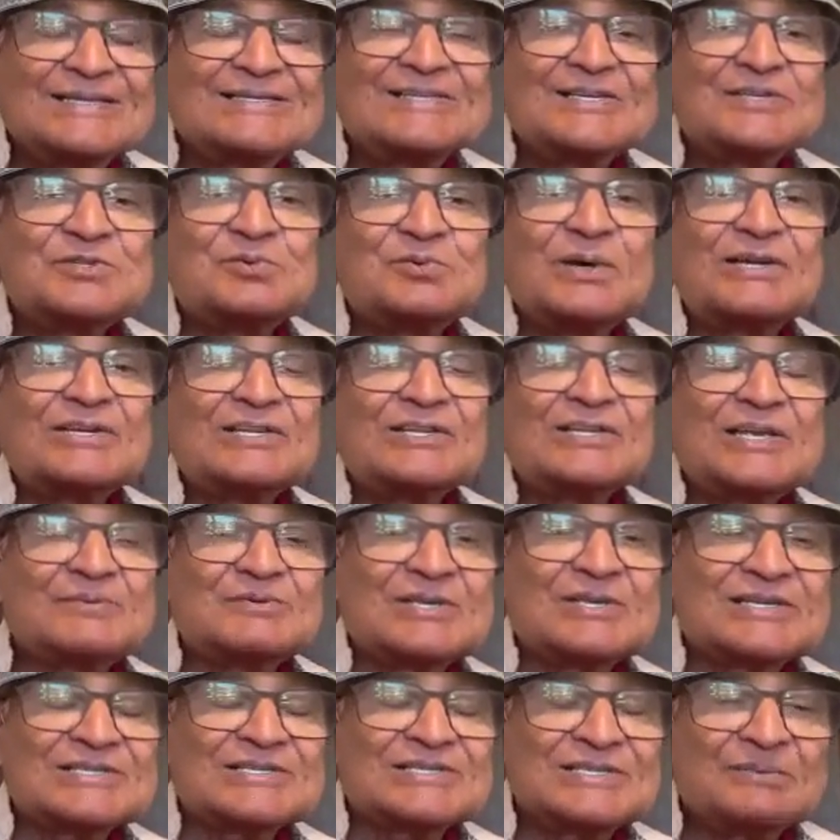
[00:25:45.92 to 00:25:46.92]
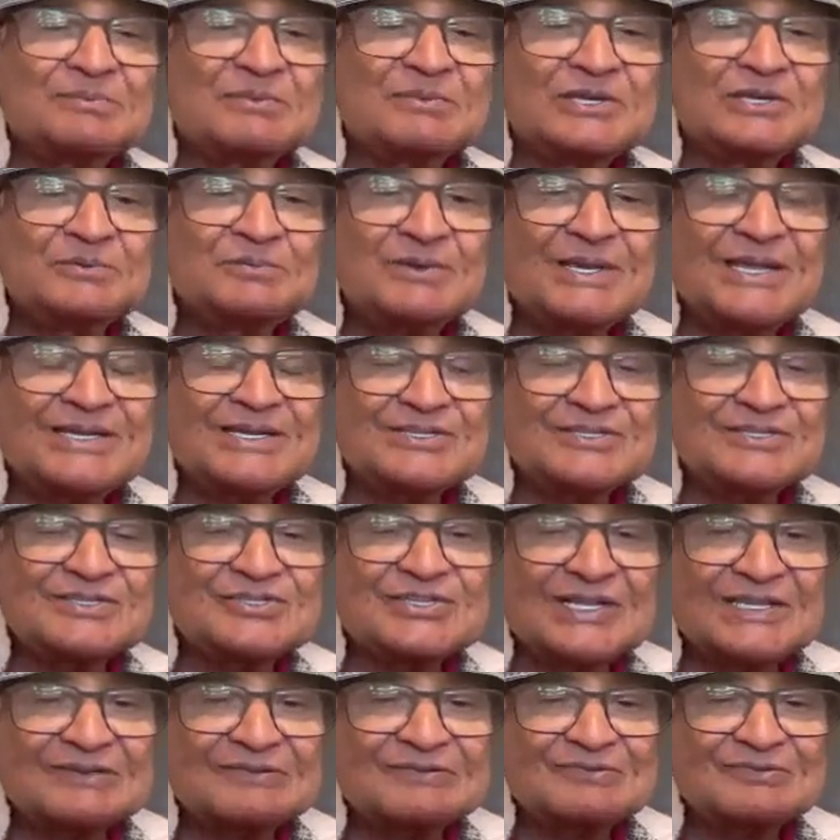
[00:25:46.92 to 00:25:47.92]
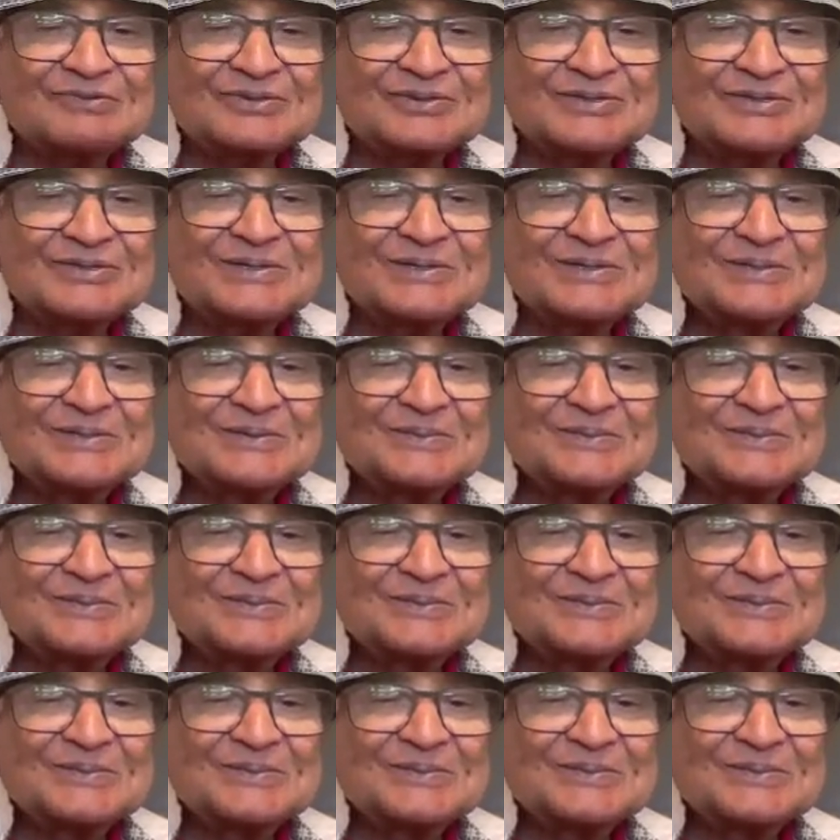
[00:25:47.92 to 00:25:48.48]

This is what gives us the midbrain self.